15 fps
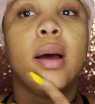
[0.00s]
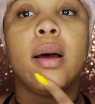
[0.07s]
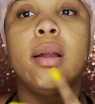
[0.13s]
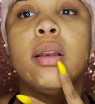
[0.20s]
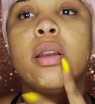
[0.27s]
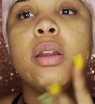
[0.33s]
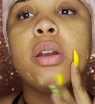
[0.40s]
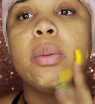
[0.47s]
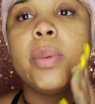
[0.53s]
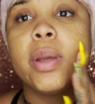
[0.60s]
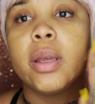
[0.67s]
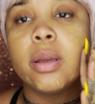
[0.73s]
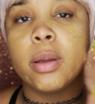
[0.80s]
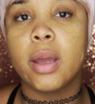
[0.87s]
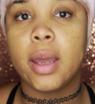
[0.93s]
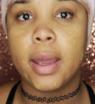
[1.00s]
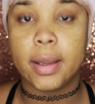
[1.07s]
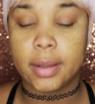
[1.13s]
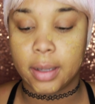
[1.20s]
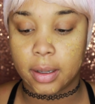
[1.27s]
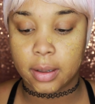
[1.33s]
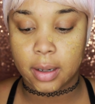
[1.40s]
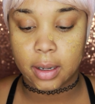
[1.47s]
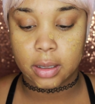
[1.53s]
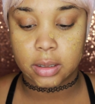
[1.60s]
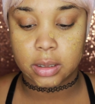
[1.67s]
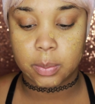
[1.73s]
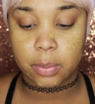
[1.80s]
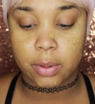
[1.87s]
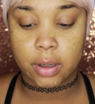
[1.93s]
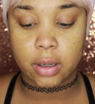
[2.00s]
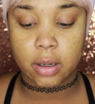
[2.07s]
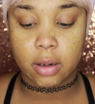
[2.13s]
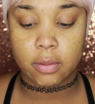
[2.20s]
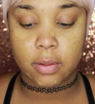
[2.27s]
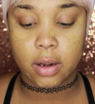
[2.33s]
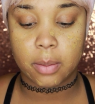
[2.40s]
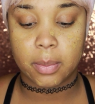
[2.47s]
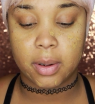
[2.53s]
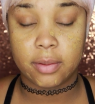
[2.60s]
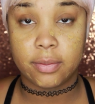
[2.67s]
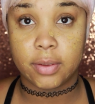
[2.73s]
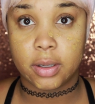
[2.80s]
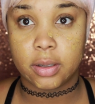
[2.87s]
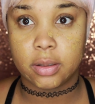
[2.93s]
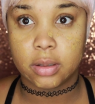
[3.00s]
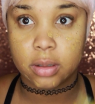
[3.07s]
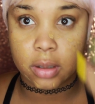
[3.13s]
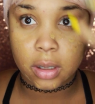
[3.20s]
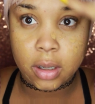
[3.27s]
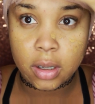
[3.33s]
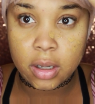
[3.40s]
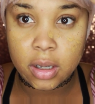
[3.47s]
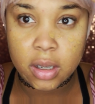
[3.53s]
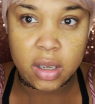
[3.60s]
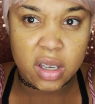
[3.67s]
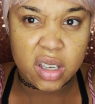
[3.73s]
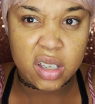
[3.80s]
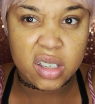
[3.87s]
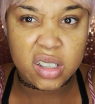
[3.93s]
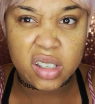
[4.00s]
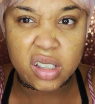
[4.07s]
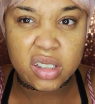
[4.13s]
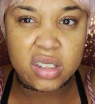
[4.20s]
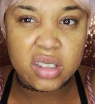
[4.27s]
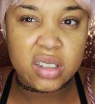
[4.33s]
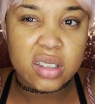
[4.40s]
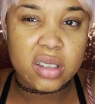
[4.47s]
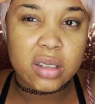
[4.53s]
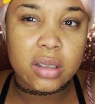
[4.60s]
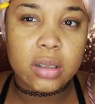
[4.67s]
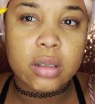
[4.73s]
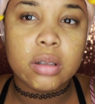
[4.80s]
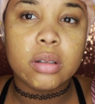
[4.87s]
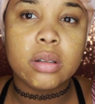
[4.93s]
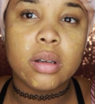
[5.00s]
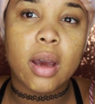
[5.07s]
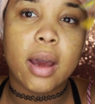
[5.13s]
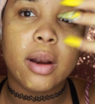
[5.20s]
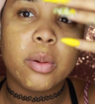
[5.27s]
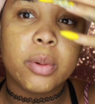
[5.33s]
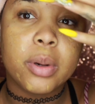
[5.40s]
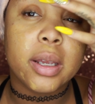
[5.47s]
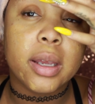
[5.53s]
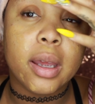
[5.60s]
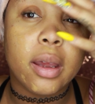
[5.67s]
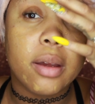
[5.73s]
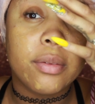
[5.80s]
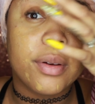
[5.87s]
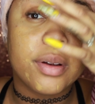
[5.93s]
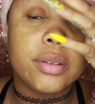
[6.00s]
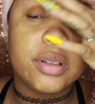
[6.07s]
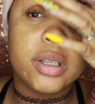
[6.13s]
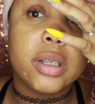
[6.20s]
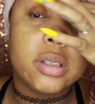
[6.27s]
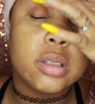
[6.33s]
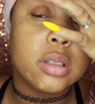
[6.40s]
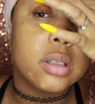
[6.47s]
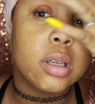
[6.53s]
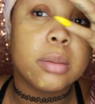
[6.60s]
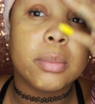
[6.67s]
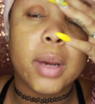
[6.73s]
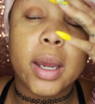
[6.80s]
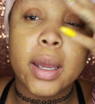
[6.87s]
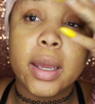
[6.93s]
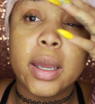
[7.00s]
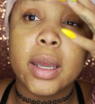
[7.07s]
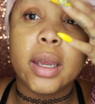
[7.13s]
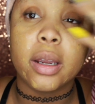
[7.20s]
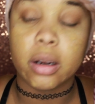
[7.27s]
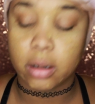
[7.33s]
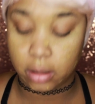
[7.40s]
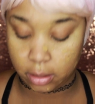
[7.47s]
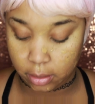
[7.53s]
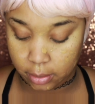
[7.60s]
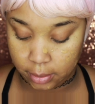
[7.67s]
a little bit and then I spread it around my face. Let's see. I don't to get foundation in my hair.